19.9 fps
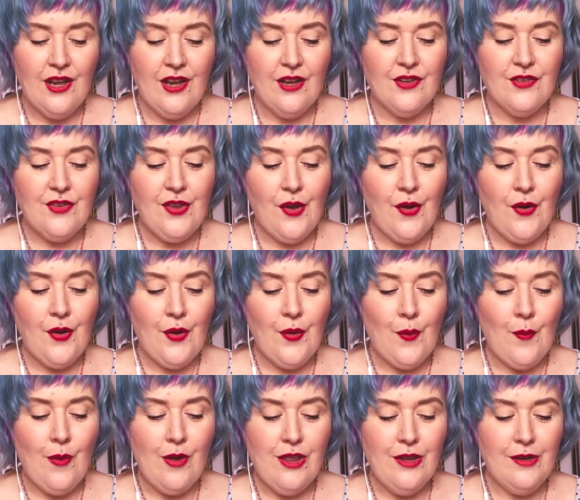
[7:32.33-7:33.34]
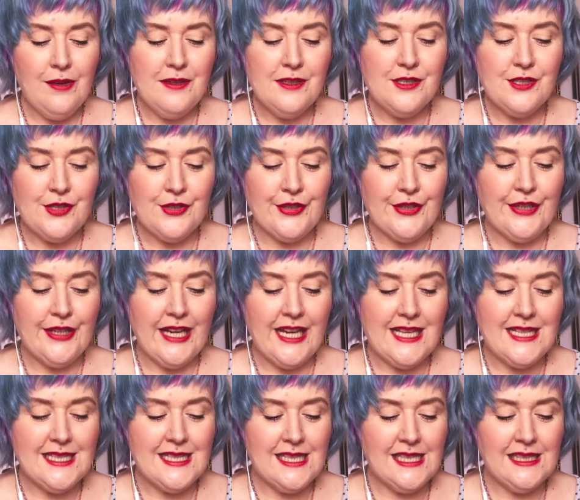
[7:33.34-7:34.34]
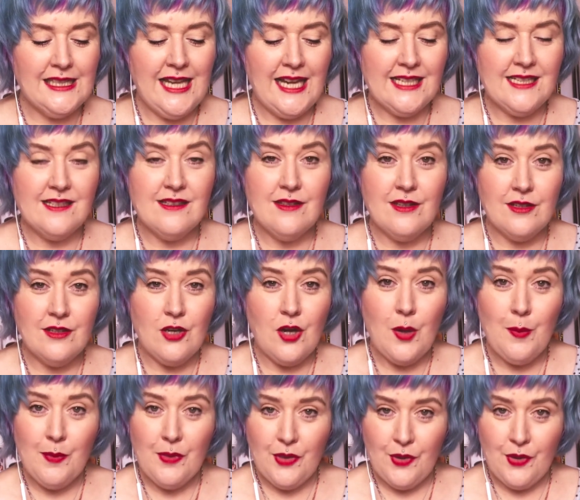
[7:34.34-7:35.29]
So what you're going to do is select the top